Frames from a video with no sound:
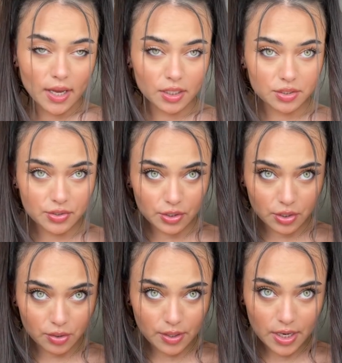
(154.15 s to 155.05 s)
And to
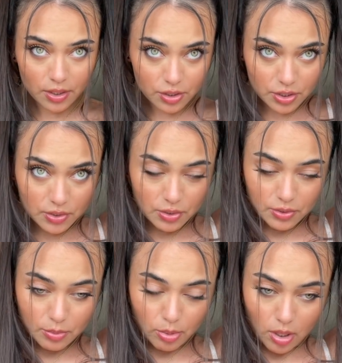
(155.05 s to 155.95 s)
secure it, you just
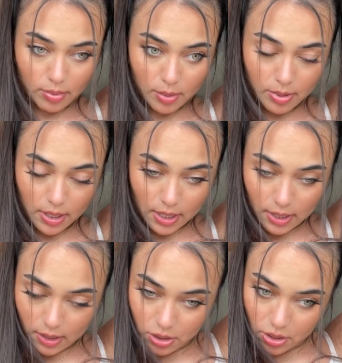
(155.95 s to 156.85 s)
use a bobby pin
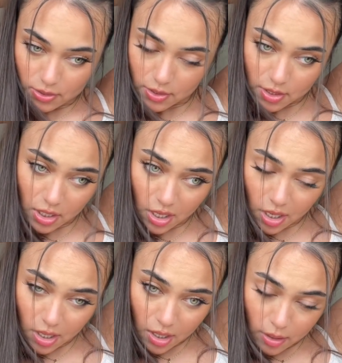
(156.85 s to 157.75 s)
and just
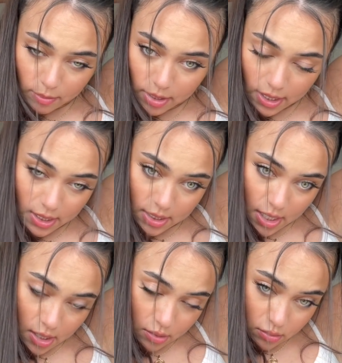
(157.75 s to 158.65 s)
pin it
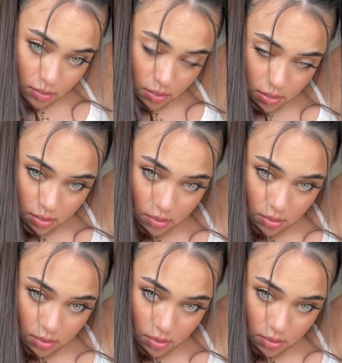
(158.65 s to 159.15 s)
down.